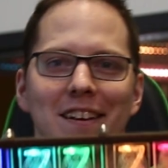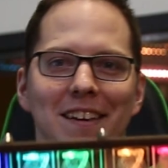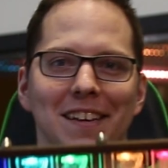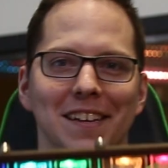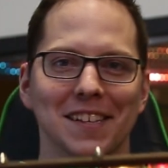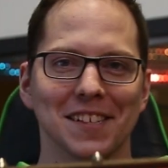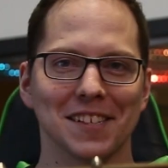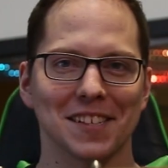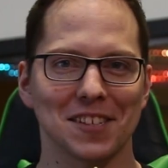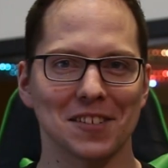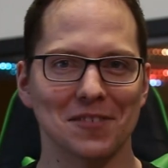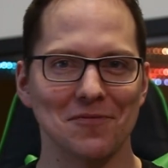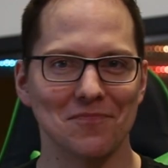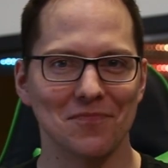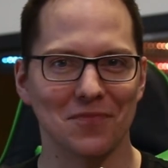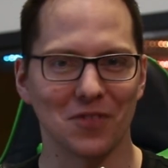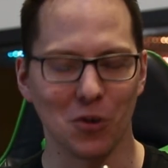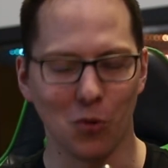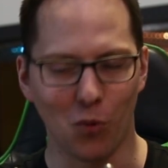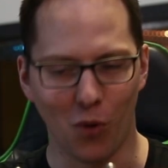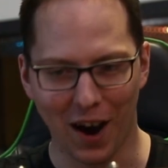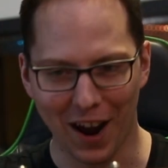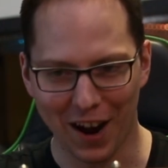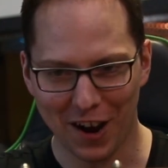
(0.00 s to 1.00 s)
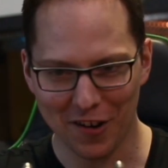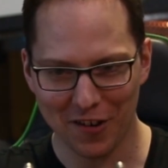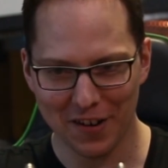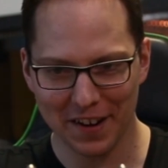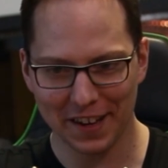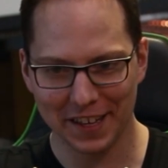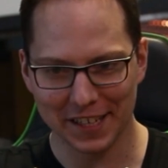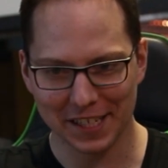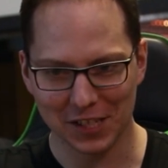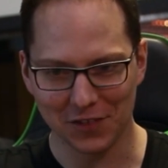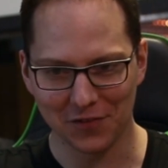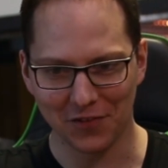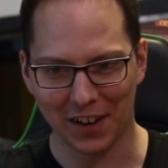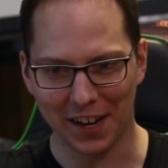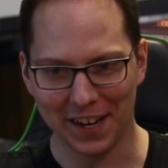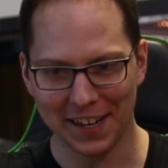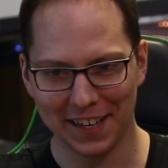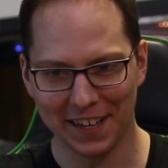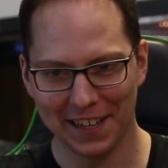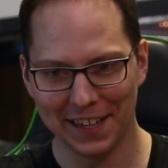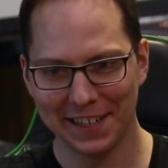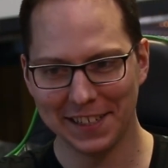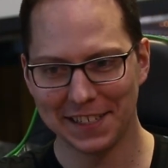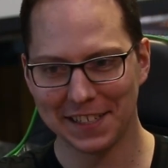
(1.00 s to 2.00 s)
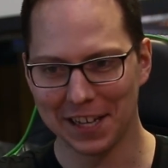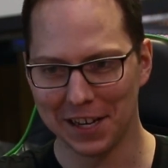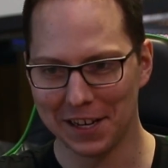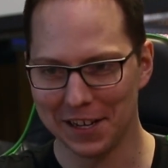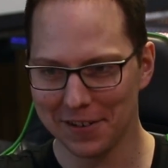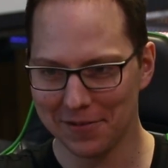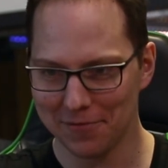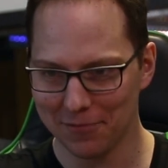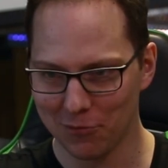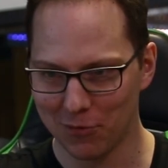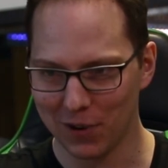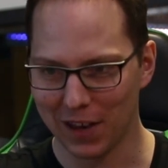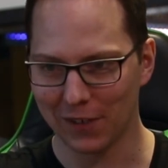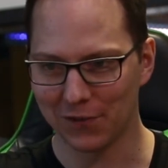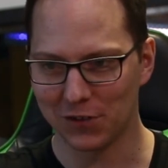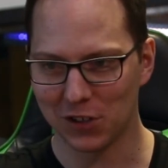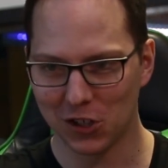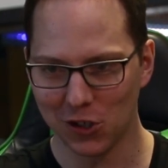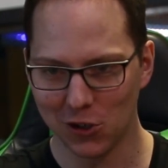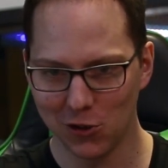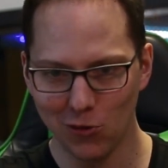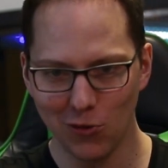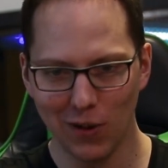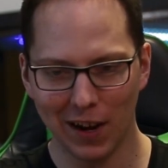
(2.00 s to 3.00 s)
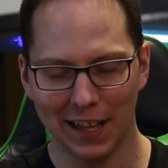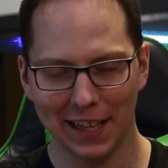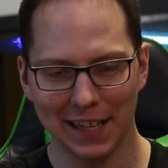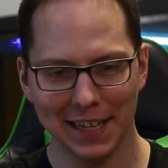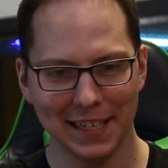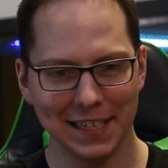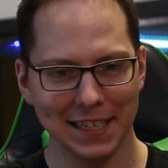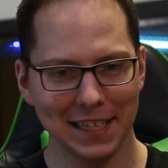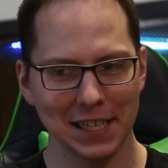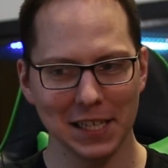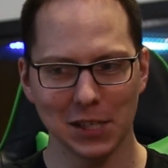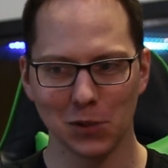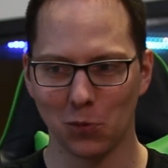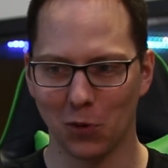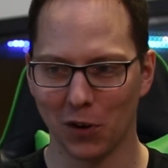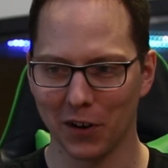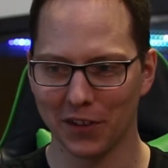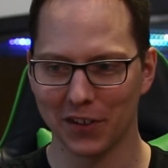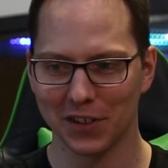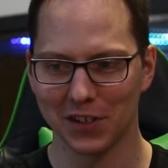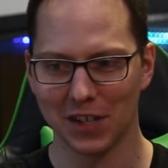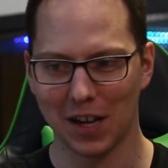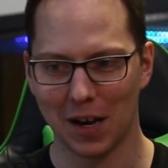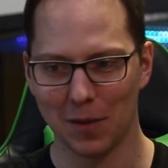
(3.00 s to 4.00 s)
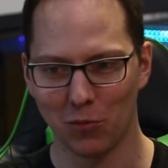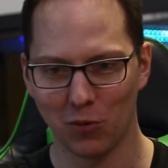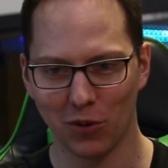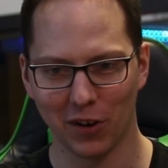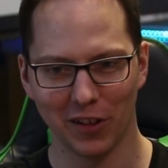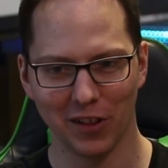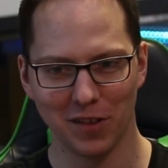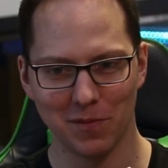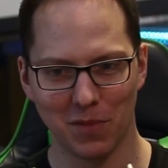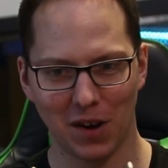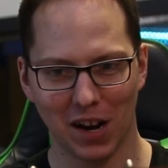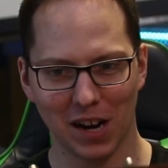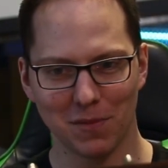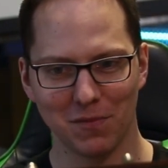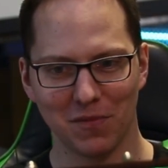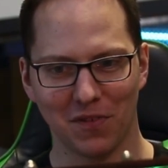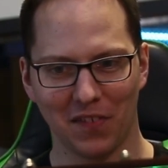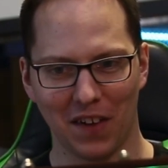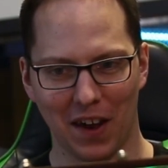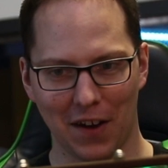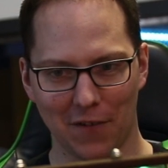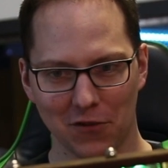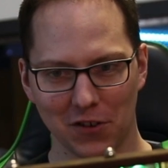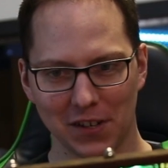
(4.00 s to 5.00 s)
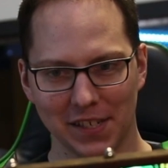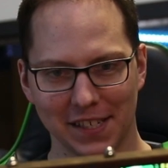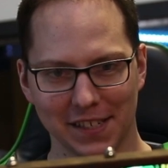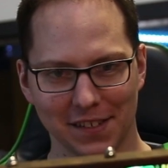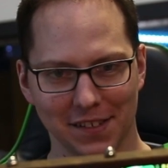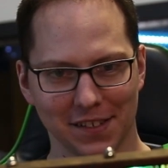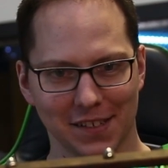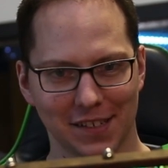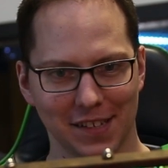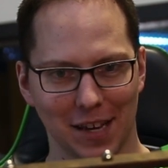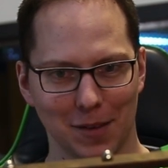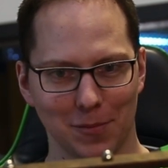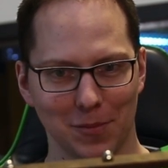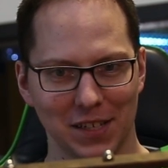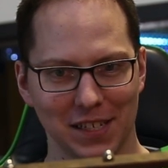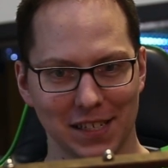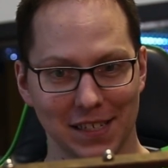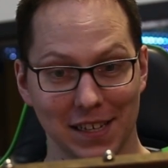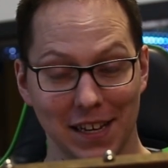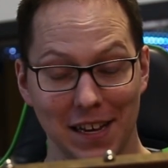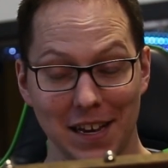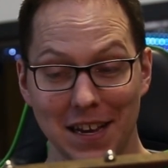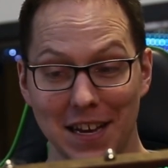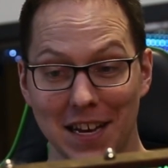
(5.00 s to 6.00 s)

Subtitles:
is. The wiring is finally done. We have 2 LEDs, one on the top, one on the bottom of every single segment.